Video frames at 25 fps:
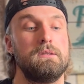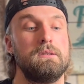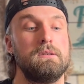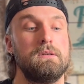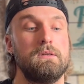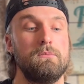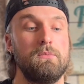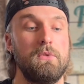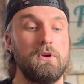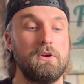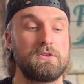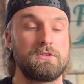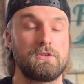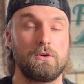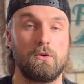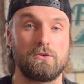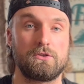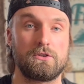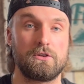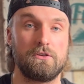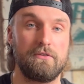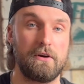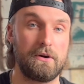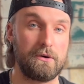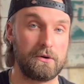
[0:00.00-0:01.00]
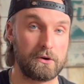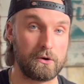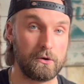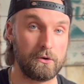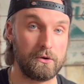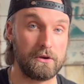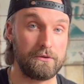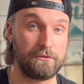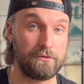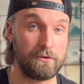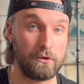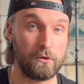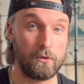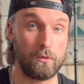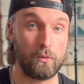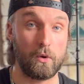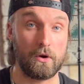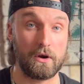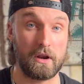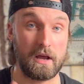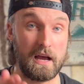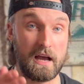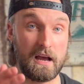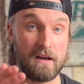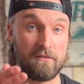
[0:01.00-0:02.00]
But it's also very good if you
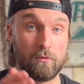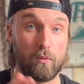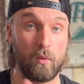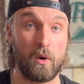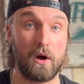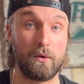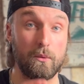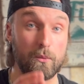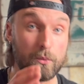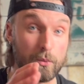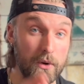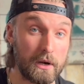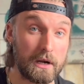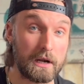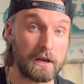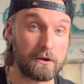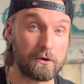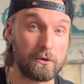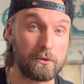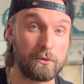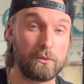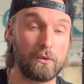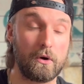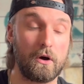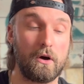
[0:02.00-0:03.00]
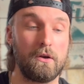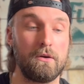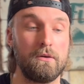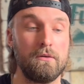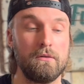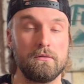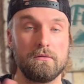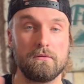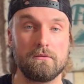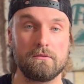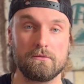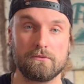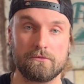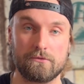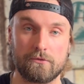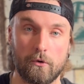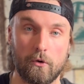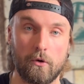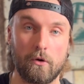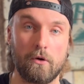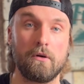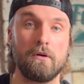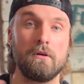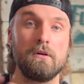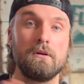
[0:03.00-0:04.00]
want to have one really good rod
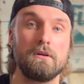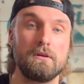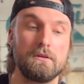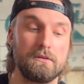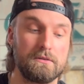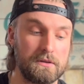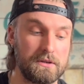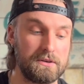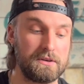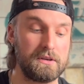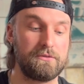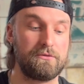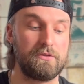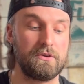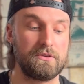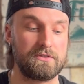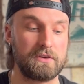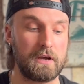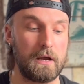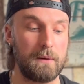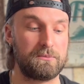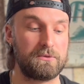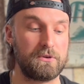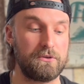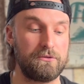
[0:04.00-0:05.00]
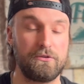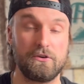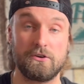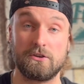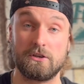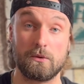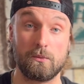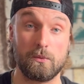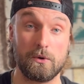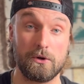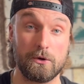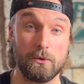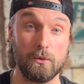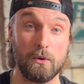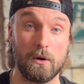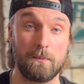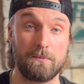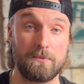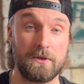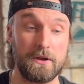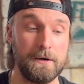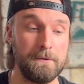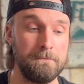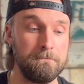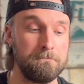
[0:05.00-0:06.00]
for the different types of fishing we do
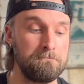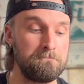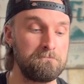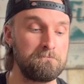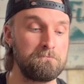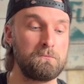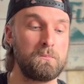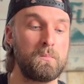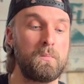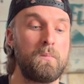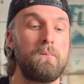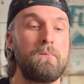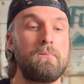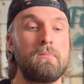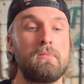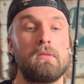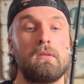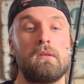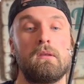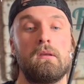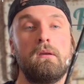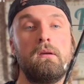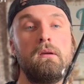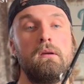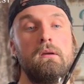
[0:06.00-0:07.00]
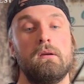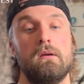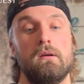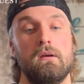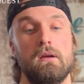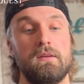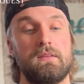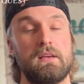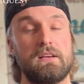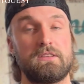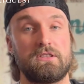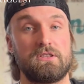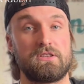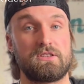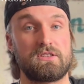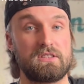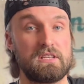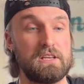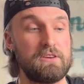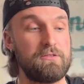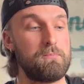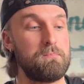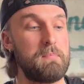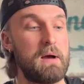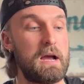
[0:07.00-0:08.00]
up there. It has a
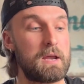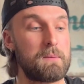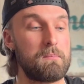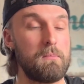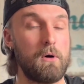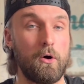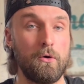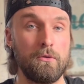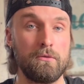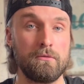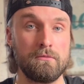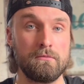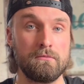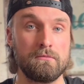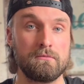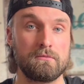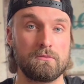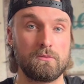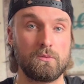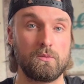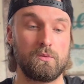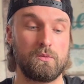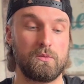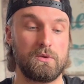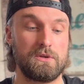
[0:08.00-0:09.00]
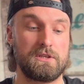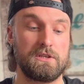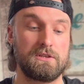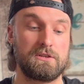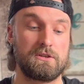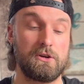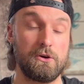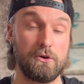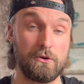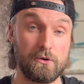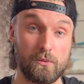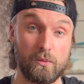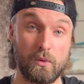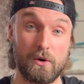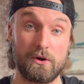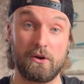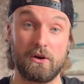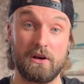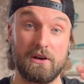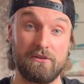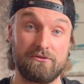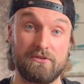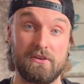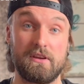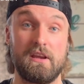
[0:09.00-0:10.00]
stiff backbone, which is good when
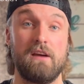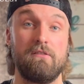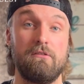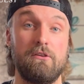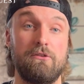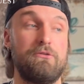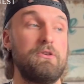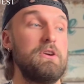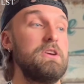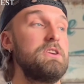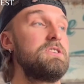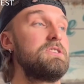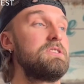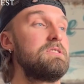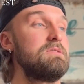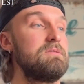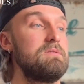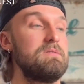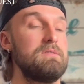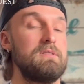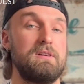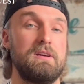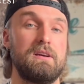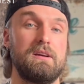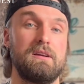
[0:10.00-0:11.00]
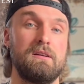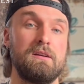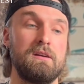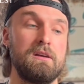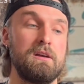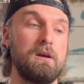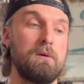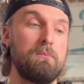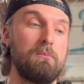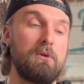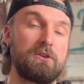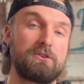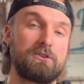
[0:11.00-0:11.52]
you're lifting heavy fish, but it